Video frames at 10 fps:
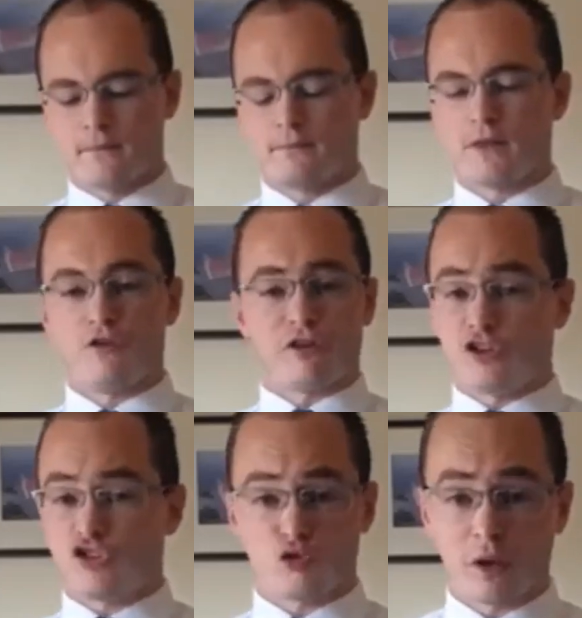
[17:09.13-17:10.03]
Now,
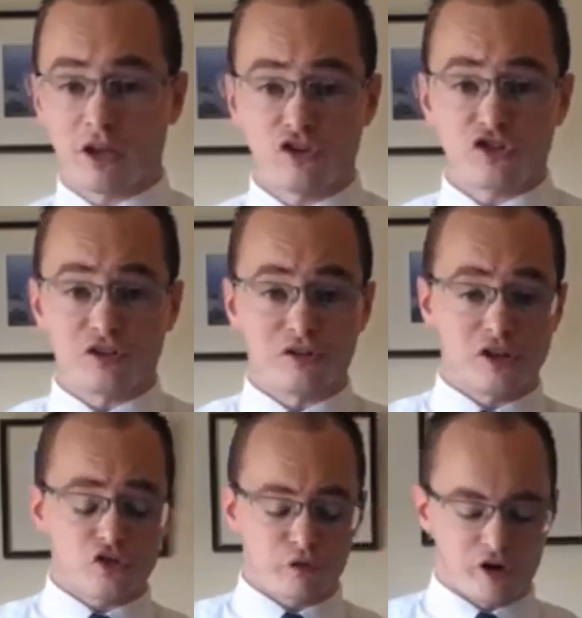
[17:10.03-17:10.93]
friends, as we consider
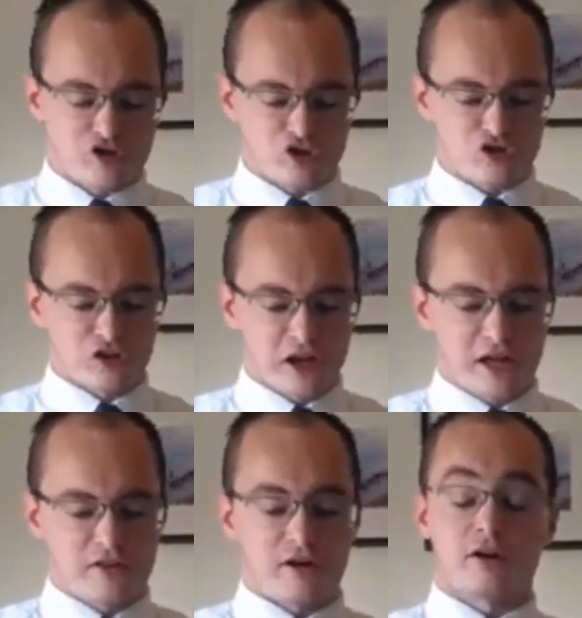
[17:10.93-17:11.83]
these verses today,
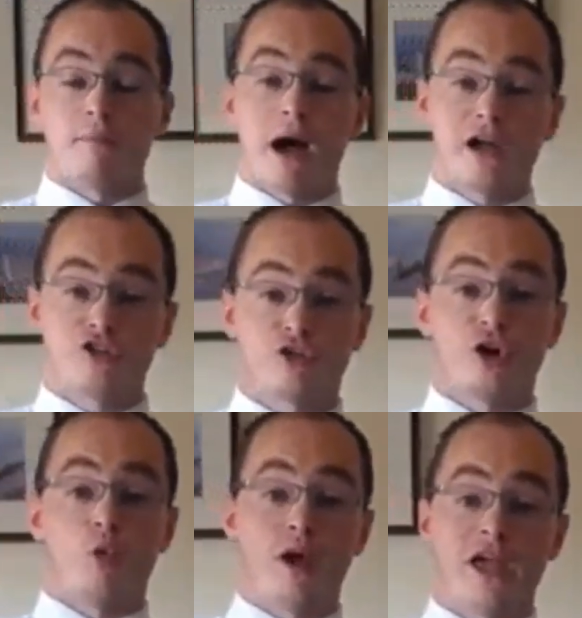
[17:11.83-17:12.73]
they're a reminder
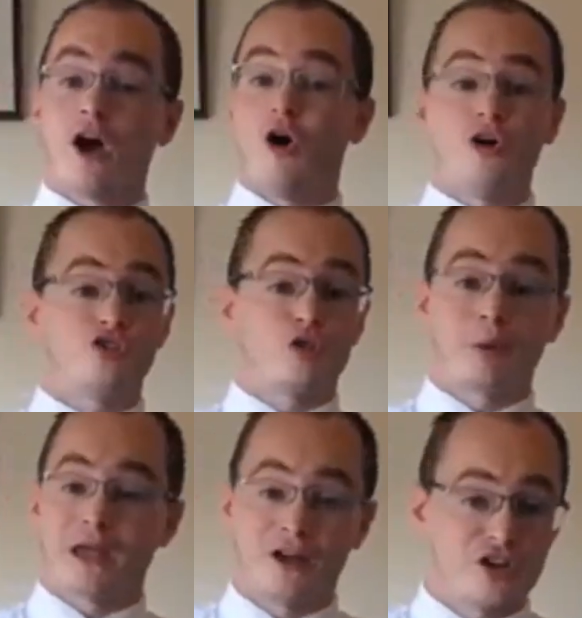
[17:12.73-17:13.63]
that we ought to
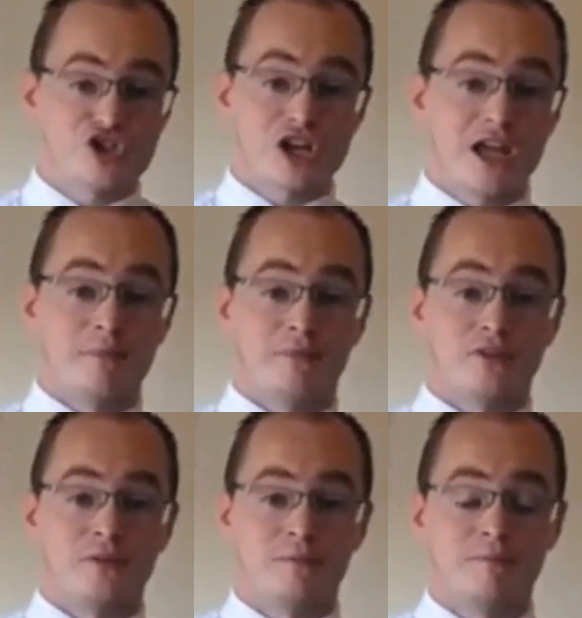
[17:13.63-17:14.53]
be unashamed
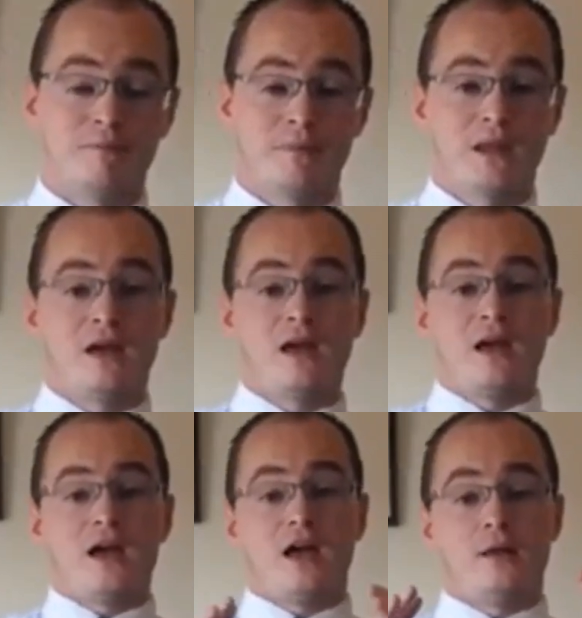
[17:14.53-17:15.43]

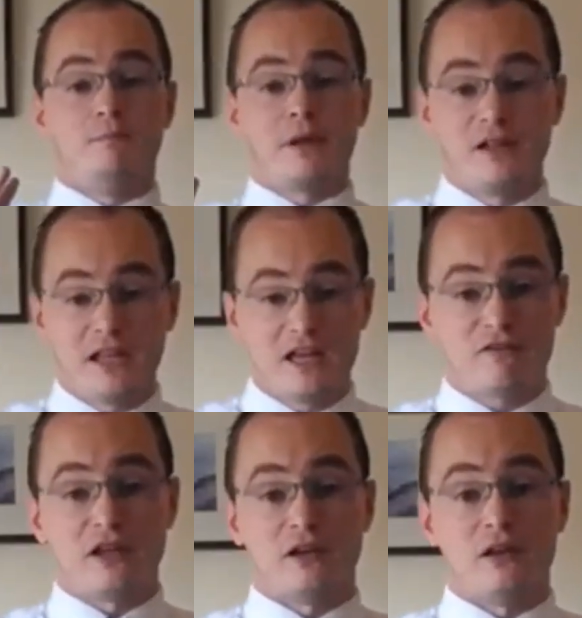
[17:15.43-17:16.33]
in
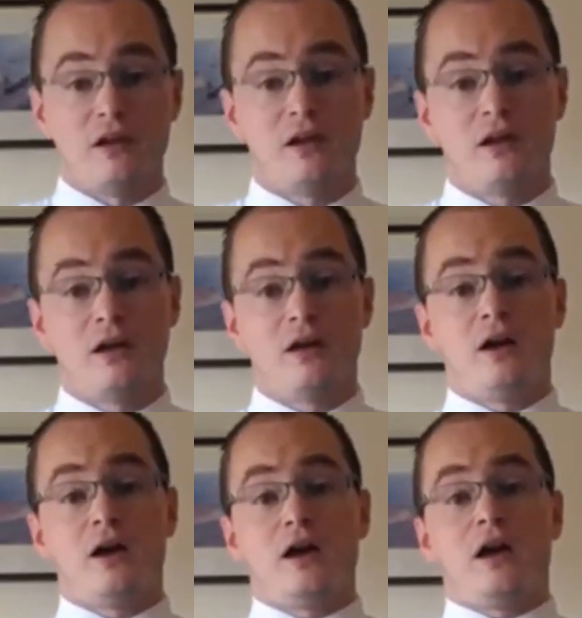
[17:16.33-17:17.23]
believing
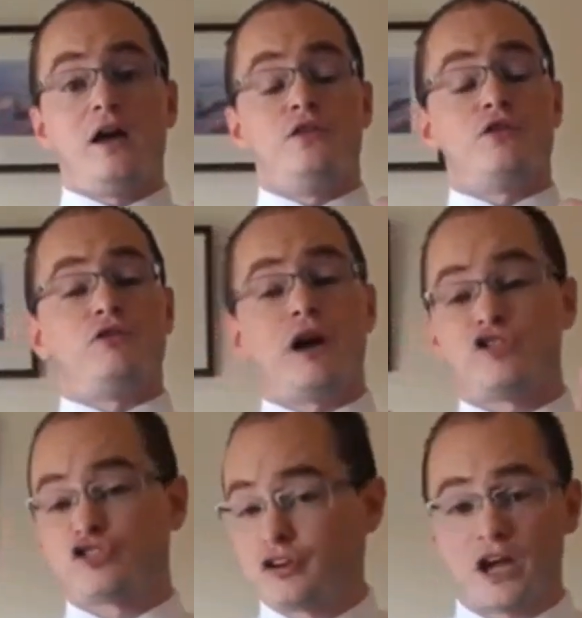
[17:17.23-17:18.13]
in the
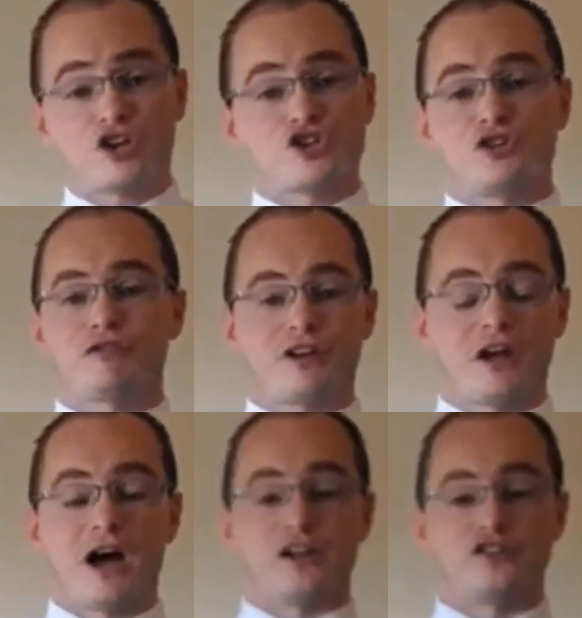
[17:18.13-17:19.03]
resurrection of
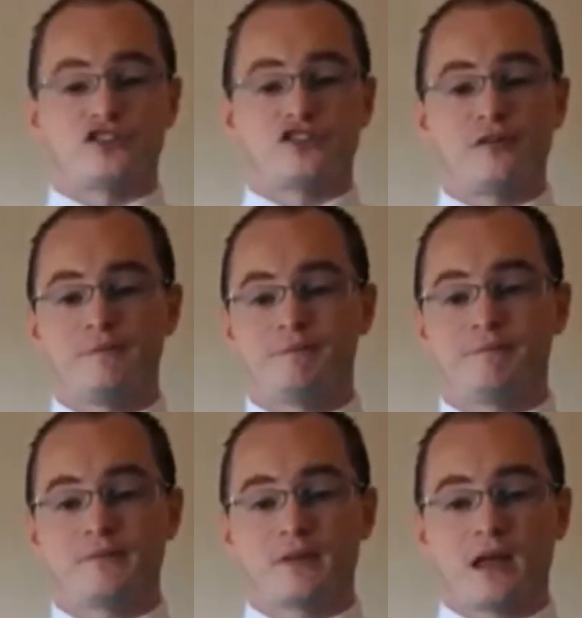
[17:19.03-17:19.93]
Christ
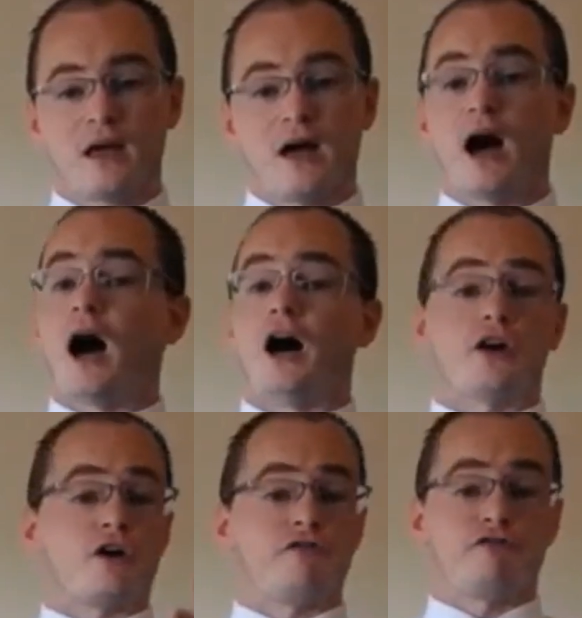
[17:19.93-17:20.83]
and
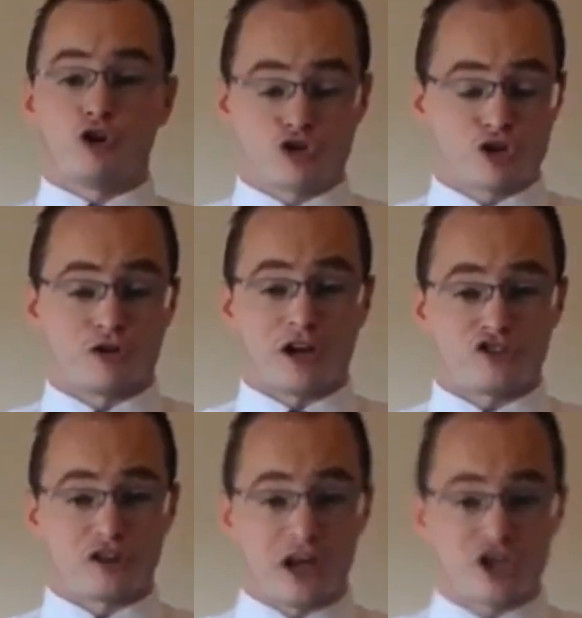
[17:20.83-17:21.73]
our future
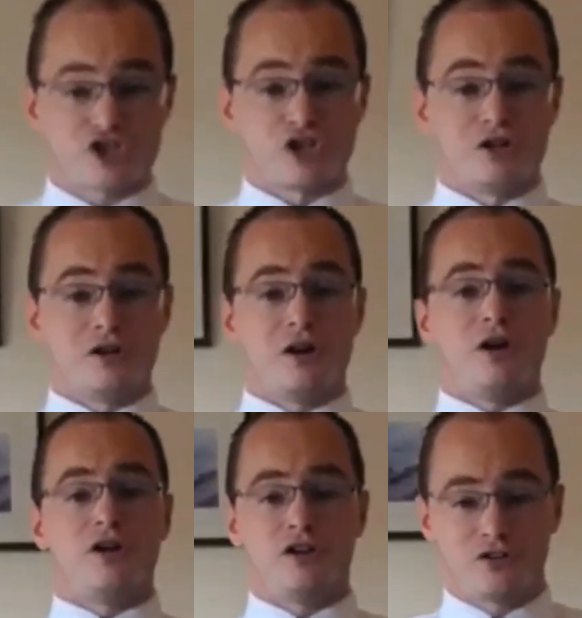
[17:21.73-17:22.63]
resurrection
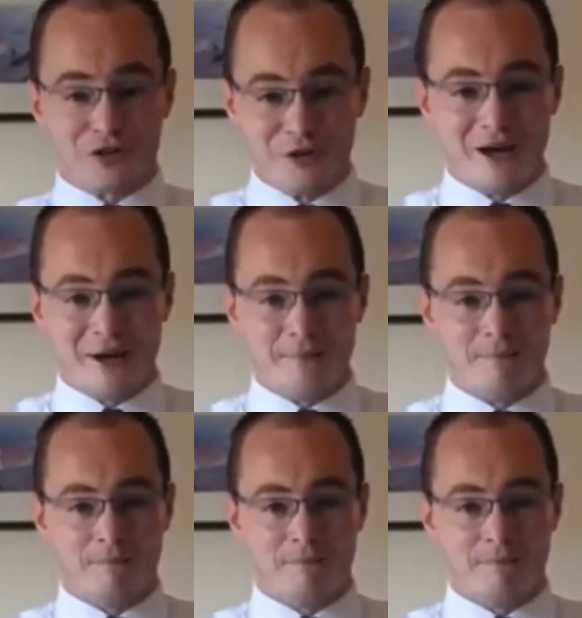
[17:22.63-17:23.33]
through him.